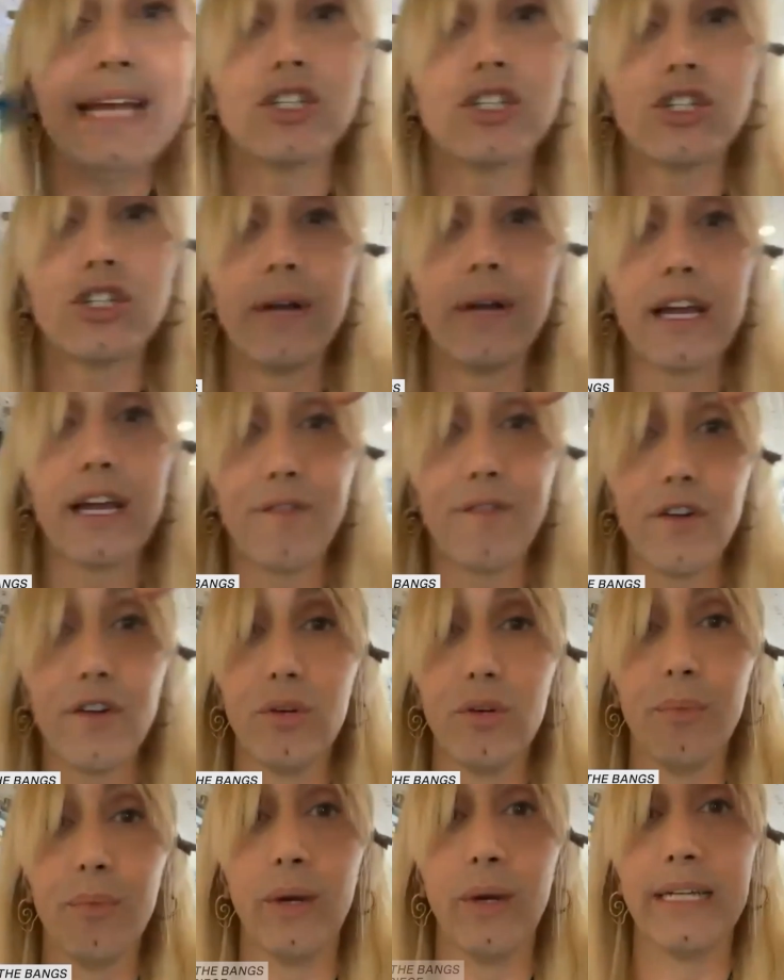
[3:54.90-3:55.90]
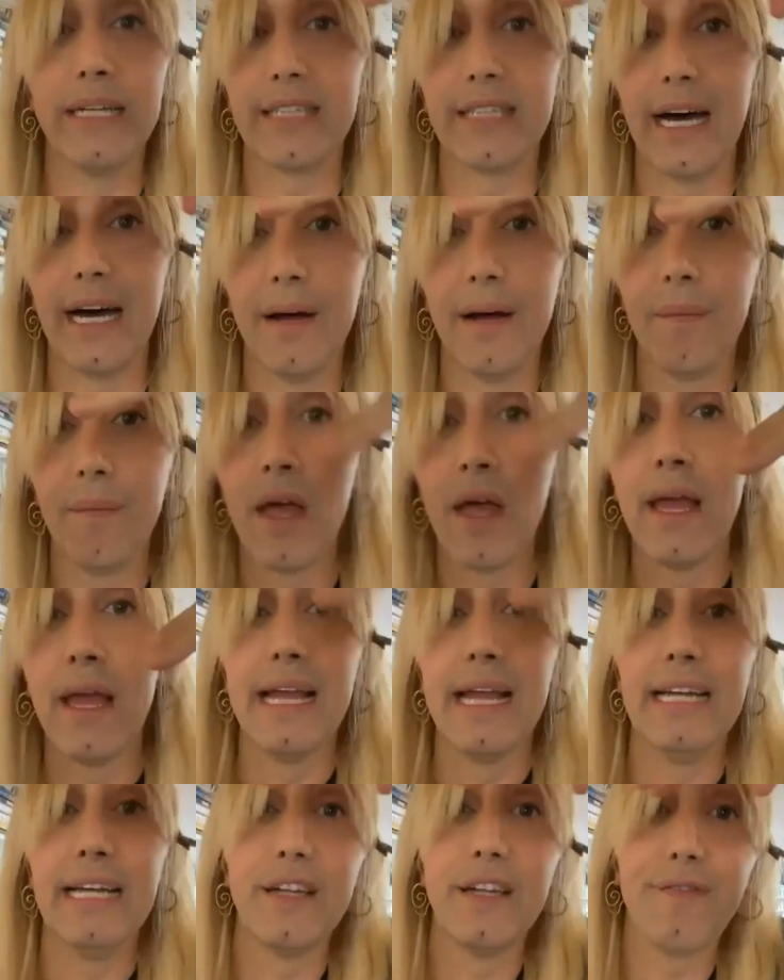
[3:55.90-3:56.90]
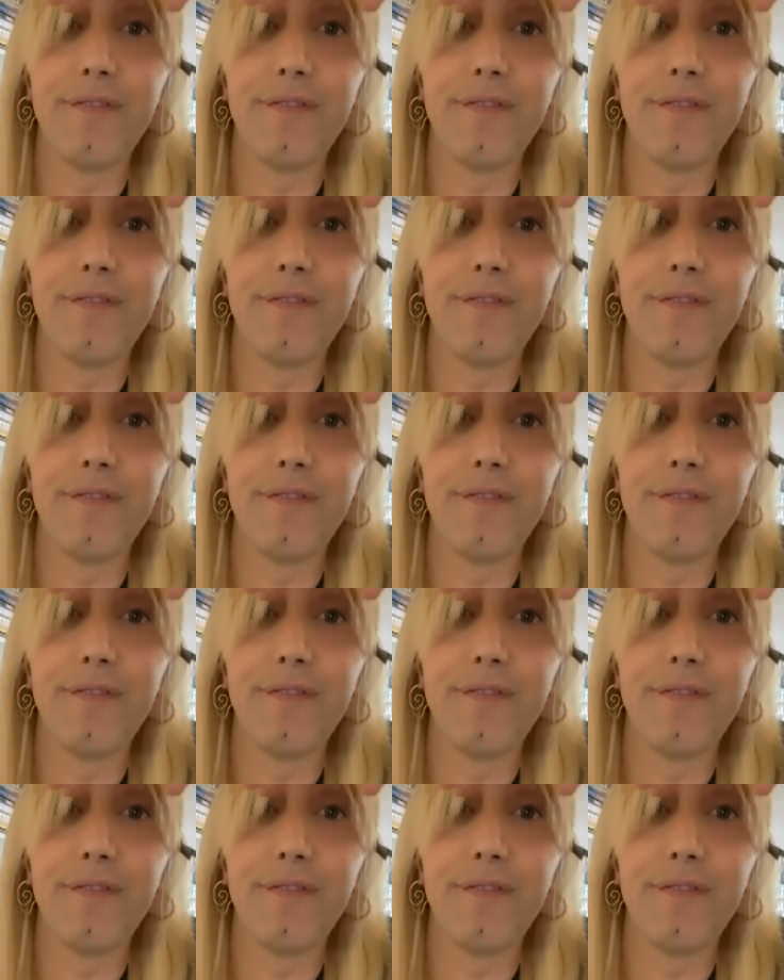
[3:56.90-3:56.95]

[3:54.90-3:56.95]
trick for you, Marissa, is if